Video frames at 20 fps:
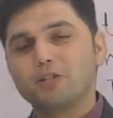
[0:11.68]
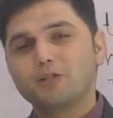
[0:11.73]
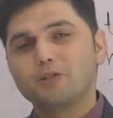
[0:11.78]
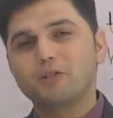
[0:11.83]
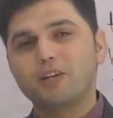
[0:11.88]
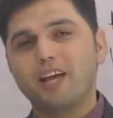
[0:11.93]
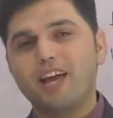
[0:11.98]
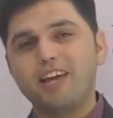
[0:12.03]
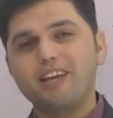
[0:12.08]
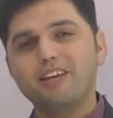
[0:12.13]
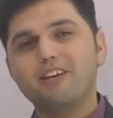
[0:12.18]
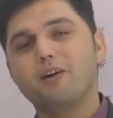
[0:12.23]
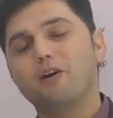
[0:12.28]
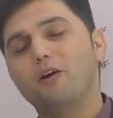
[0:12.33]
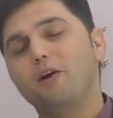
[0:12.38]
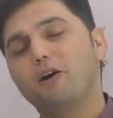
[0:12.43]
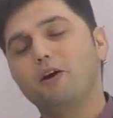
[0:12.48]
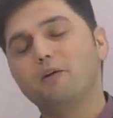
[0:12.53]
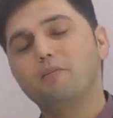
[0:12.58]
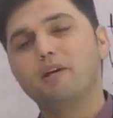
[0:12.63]

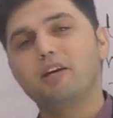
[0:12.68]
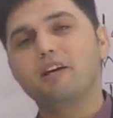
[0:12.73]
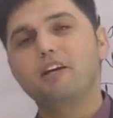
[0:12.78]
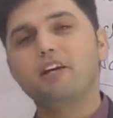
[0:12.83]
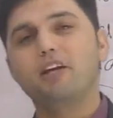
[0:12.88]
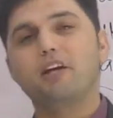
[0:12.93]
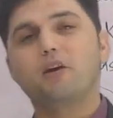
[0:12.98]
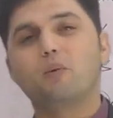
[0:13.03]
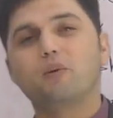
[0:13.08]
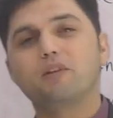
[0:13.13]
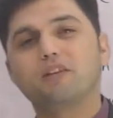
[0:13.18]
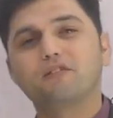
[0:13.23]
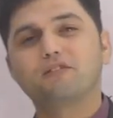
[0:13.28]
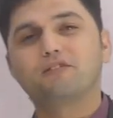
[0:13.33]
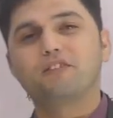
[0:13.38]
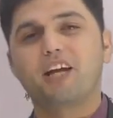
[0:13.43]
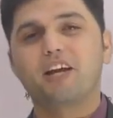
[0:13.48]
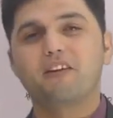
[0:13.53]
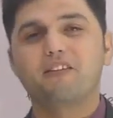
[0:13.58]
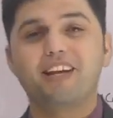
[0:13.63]
Today I'm here with a
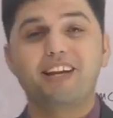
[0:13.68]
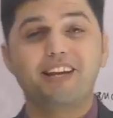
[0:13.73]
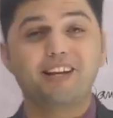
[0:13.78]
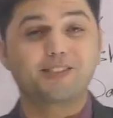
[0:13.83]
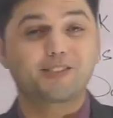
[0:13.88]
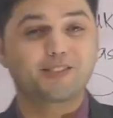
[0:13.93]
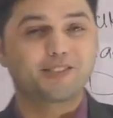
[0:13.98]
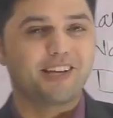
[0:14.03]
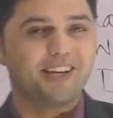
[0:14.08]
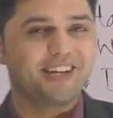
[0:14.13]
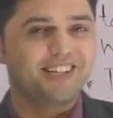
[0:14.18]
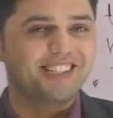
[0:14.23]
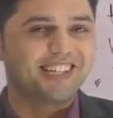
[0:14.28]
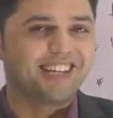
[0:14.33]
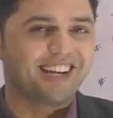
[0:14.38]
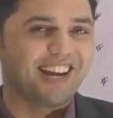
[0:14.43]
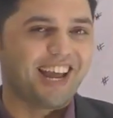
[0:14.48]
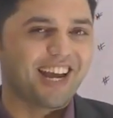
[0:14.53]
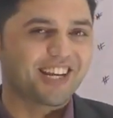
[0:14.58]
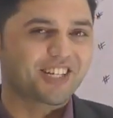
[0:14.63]
very
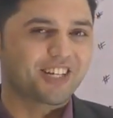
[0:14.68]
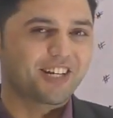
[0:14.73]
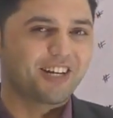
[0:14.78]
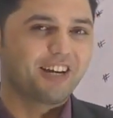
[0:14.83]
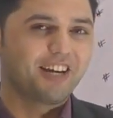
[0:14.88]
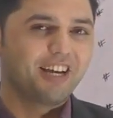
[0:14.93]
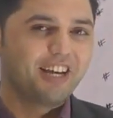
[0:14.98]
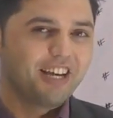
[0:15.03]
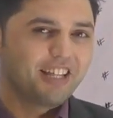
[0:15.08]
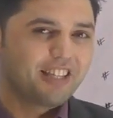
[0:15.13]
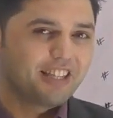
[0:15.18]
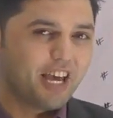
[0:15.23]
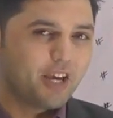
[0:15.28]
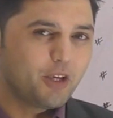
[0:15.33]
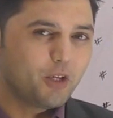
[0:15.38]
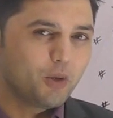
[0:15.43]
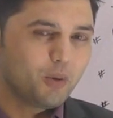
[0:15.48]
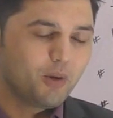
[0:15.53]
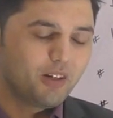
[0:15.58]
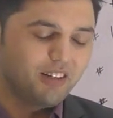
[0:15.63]
exciting lecture
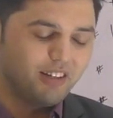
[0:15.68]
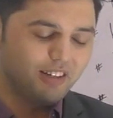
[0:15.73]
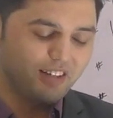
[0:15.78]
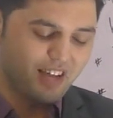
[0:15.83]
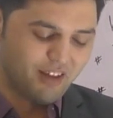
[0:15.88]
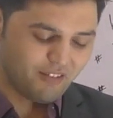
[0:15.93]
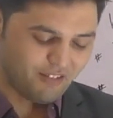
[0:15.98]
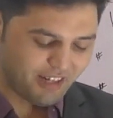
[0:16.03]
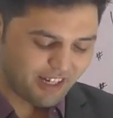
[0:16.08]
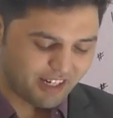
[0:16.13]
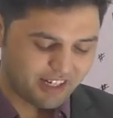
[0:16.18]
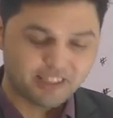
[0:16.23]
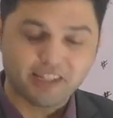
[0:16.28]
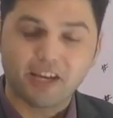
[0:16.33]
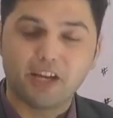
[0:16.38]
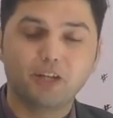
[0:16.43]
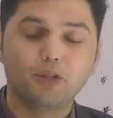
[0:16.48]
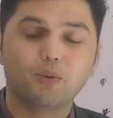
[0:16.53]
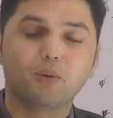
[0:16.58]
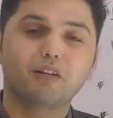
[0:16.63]
that you will love it
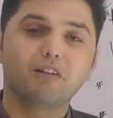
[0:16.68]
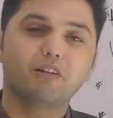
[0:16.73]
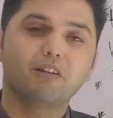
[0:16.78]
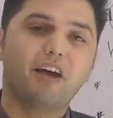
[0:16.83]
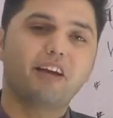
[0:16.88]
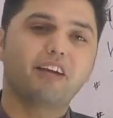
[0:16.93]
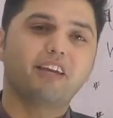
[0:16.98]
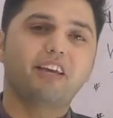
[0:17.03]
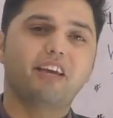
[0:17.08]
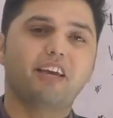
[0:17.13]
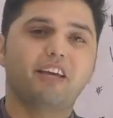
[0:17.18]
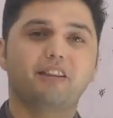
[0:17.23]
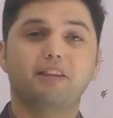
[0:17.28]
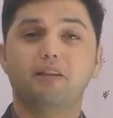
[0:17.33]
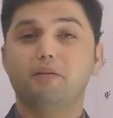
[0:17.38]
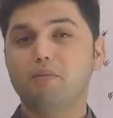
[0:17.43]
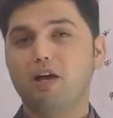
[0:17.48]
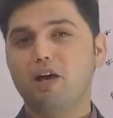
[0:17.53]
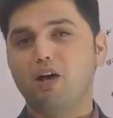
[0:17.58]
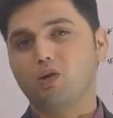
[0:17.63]
and you will like it
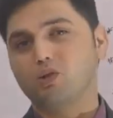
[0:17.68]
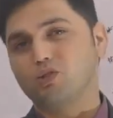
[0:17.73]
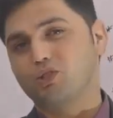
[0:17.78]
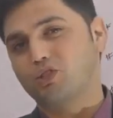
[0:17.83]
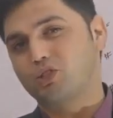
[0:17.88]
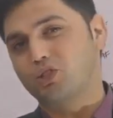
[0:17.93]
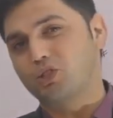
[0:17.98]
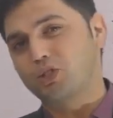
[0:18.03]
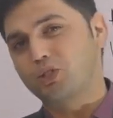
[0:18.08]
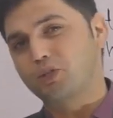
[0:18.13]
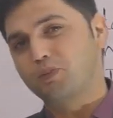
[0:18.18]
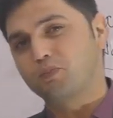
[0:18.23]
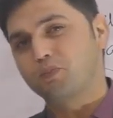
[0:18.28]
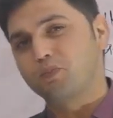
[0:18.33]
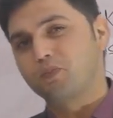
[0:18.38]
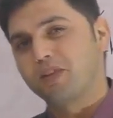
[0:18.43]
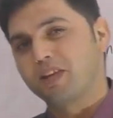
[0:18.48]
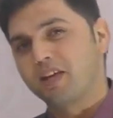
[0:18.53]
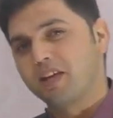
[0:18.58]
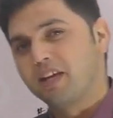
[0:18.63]
the most.
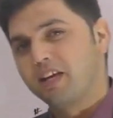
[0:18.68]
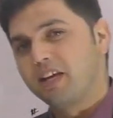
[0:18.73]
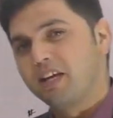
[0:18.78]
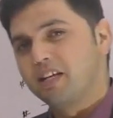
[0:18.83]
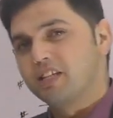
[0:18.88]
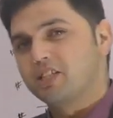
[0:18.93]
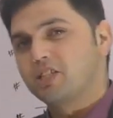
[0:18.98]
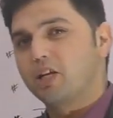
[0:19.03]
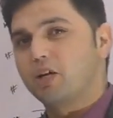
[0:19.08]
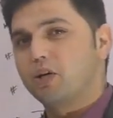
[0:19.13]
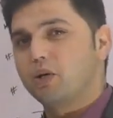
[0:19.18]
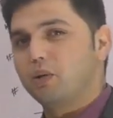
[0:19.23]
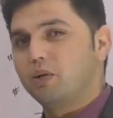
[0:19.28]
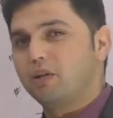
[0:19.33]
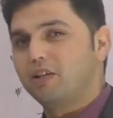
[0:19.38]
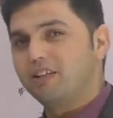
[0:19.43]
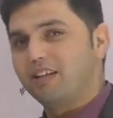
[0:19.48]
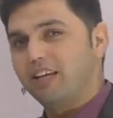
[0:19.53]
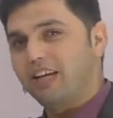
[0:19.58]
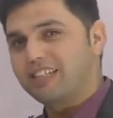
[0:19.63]

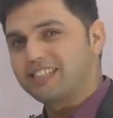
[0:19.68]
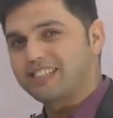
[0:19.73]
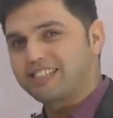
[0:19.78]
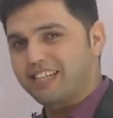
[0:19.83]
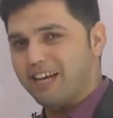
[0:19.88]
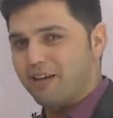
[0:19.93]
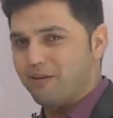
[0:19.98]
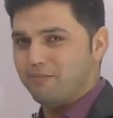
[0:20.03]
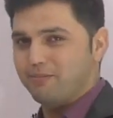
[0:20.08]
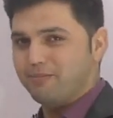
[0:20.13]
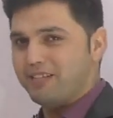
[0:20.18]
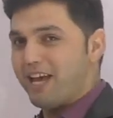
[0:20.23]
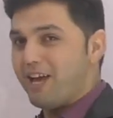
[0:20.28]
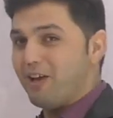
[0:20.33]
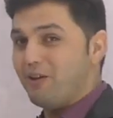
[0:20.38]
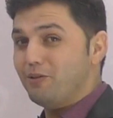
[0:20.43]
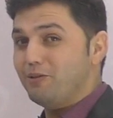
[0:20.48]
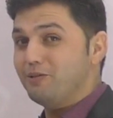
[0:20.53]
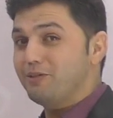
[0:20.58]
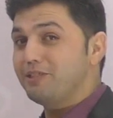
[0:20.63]
So let's come
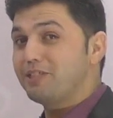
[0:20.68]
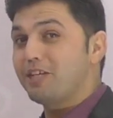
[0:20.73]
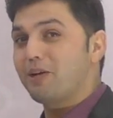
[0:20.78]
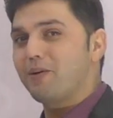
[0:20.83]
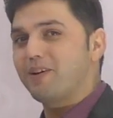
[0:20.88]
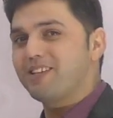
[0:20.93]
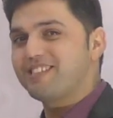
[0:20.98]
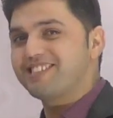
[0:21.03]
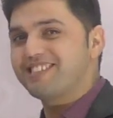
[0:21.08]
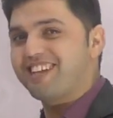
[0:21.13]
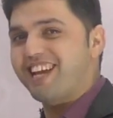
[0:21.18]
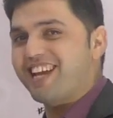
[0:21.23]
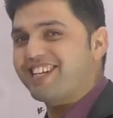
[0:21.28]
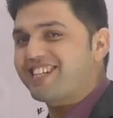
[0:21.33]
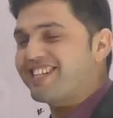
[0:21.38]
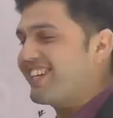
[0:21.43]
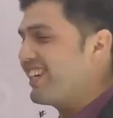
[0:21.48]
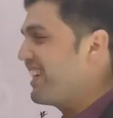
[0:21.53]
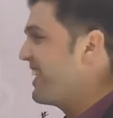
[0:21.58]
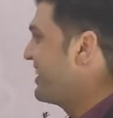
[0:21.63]
down towards the
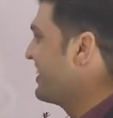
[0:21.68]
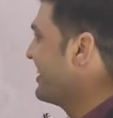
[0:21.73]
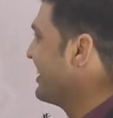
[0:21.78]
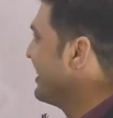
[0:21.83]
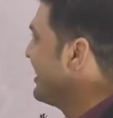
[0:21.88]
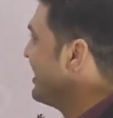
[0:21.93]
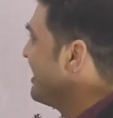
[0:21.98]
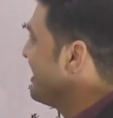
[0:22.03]
lecture.